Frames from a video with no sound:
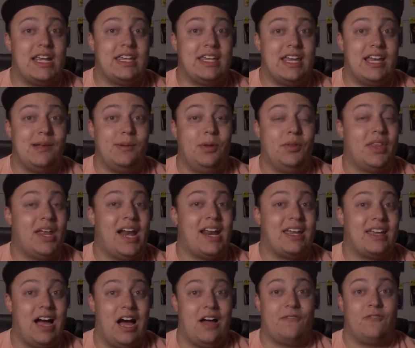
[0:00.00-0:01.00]
Gill that I
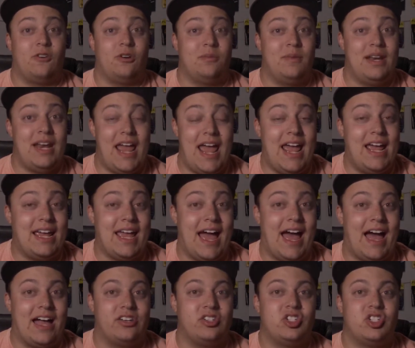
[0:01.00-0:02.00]
got from an egg
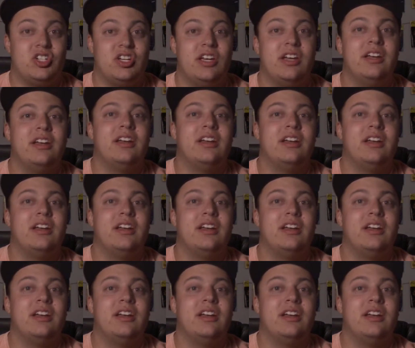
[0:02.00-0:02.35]
hatch.